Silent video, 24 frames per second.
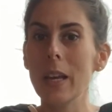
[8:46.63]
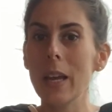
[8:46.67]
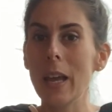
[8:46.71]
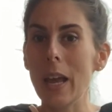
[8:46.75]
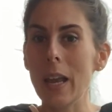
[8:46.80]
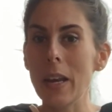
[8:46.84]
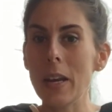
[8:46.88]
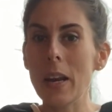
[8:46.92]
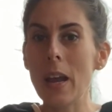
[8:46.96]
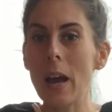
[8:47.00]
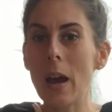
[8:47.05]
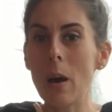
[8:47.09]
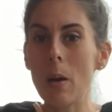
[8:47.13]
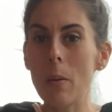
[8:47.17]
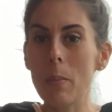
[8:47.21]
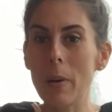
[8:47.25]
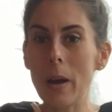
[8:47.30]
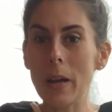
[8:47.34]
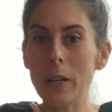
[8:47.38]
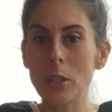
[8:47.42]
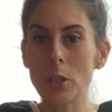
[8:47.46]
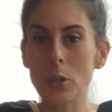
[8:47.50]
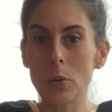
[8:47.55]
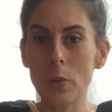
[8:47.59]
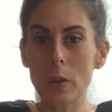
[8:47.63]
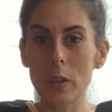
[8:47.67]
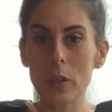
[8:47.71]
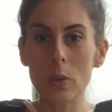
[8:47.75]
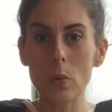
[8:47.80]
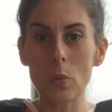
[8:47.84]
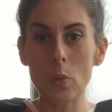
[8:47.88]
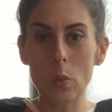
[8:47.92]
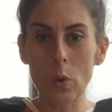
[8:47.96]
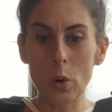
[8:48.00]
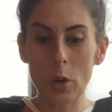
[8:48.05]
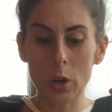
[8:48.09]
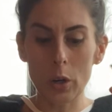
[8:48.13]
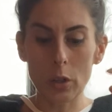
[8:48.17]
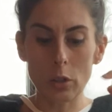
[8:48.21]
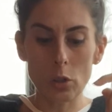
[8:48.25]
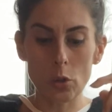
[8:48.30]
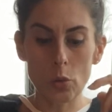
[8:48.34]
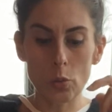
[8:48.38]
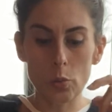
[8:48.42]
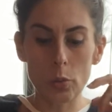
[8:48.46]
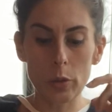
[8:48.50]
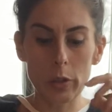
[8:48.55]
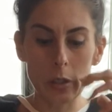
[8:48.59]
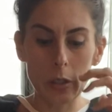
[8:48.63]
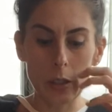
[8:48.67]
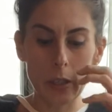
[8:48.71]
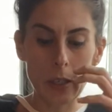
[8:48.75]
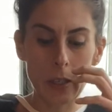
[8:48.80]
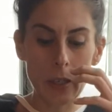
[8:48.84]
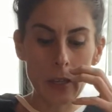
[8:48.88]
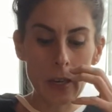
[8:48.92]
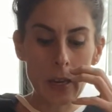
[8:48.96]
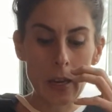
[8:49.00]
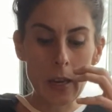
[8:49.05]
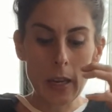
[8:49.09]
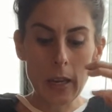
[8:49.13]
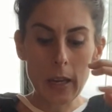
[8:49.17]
And now by doing the work to really